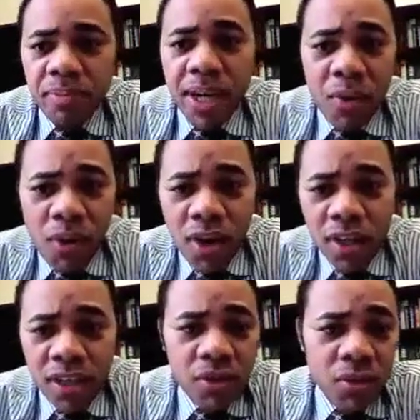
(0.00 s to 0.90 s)

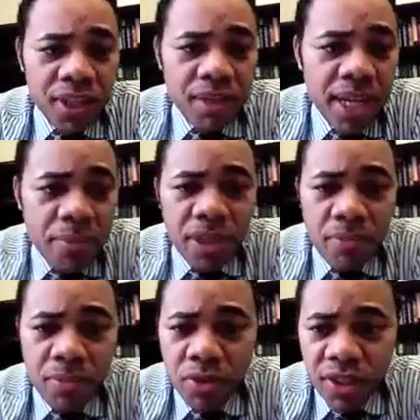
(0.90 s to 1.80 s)
marijuana, or they might be
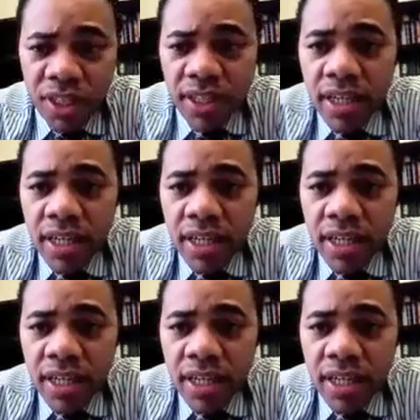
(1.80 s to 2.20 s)
abusing